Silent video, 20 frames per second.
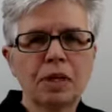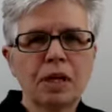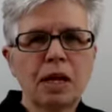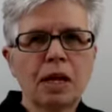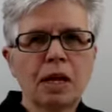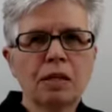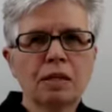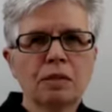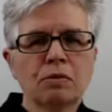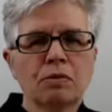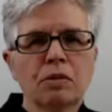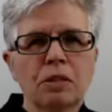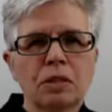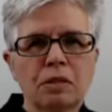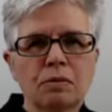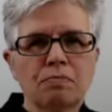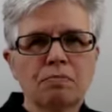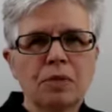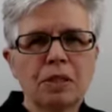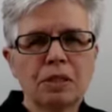so
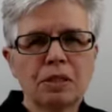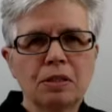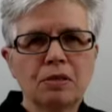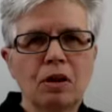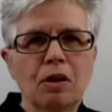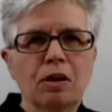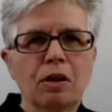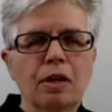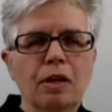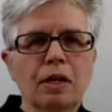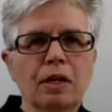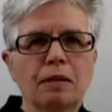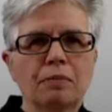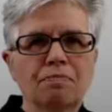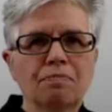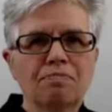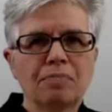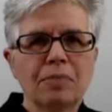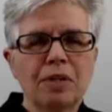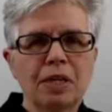it's it's not like
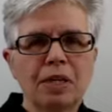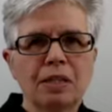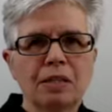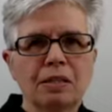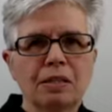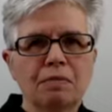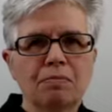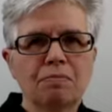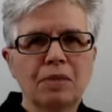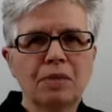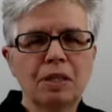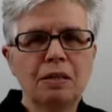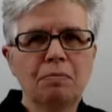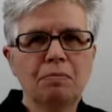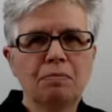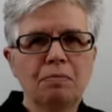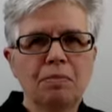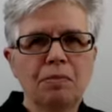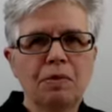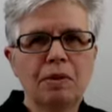there's the
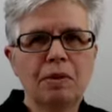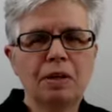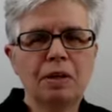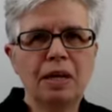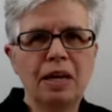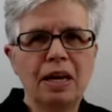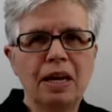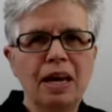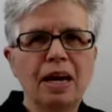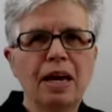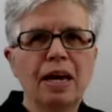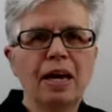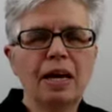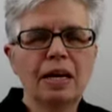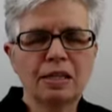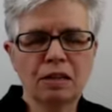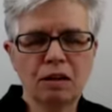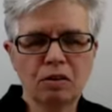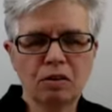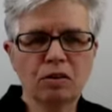the air has
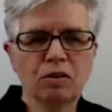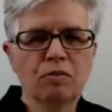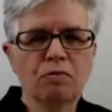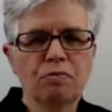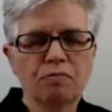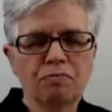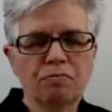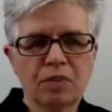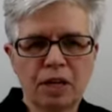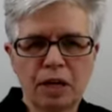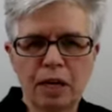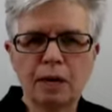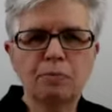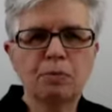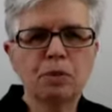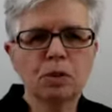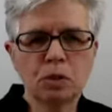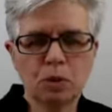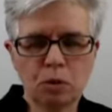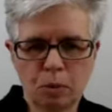a lot of time
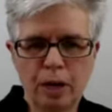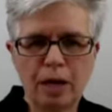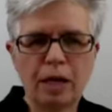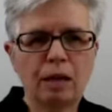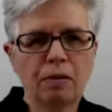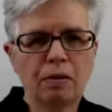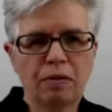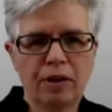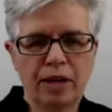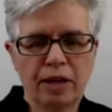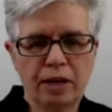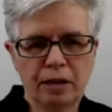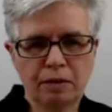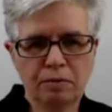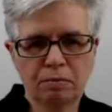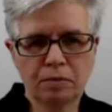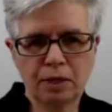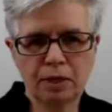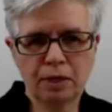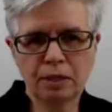to dwell there,
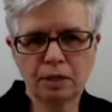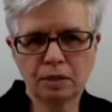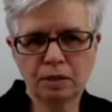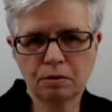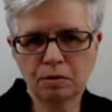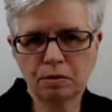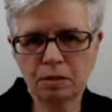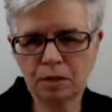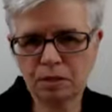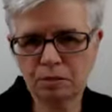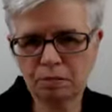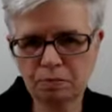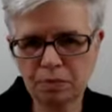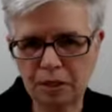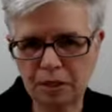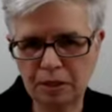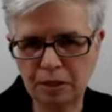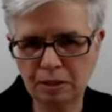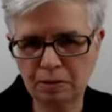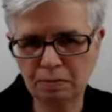right? So it's
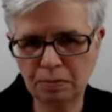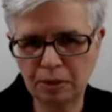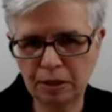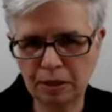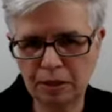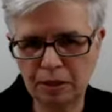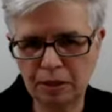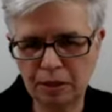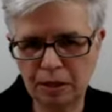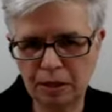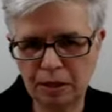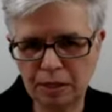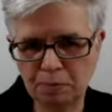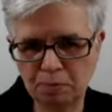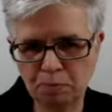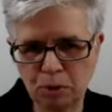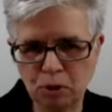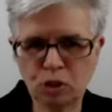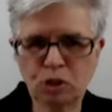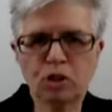it's it's
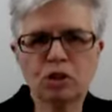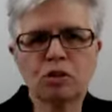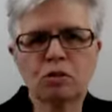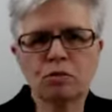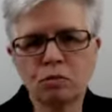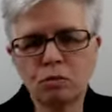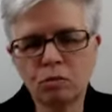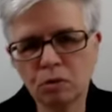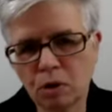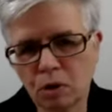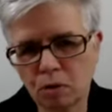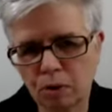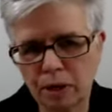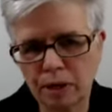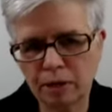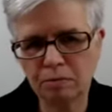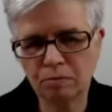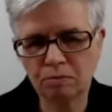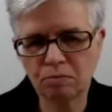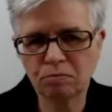pushed through
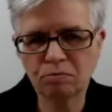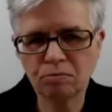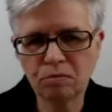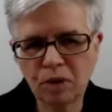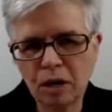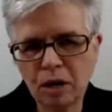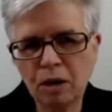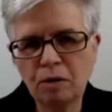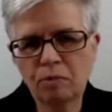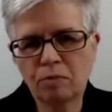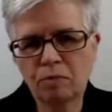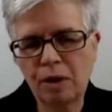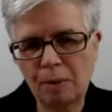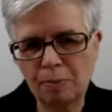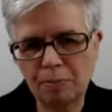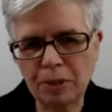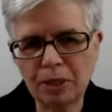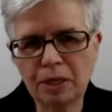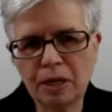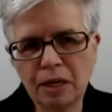quite
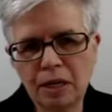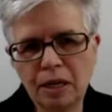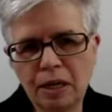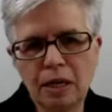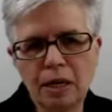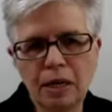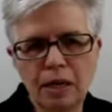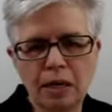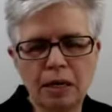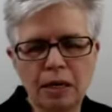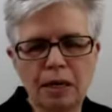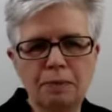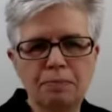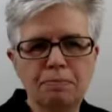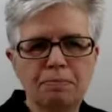rapidly. Um,